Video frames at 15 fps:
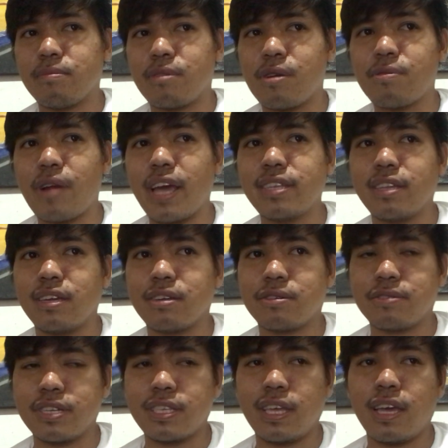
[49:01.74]
write a
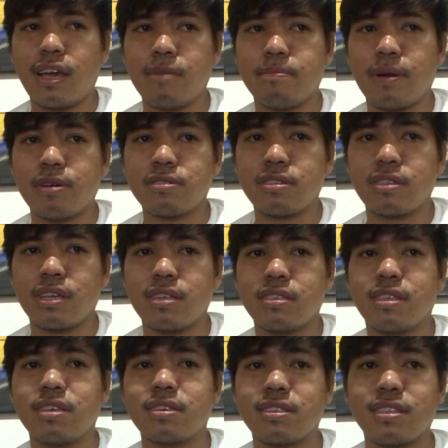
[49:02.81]
critic about
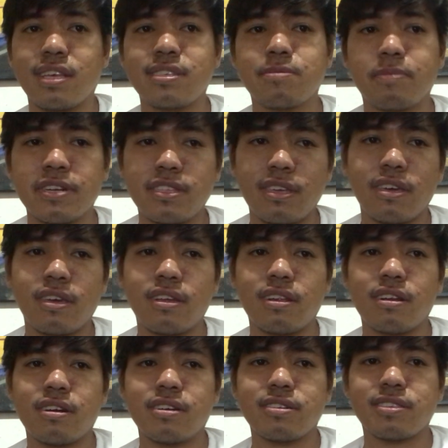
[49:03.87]
this
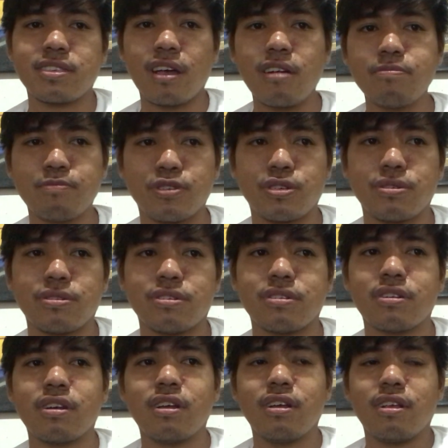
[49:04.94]
particular sculpture,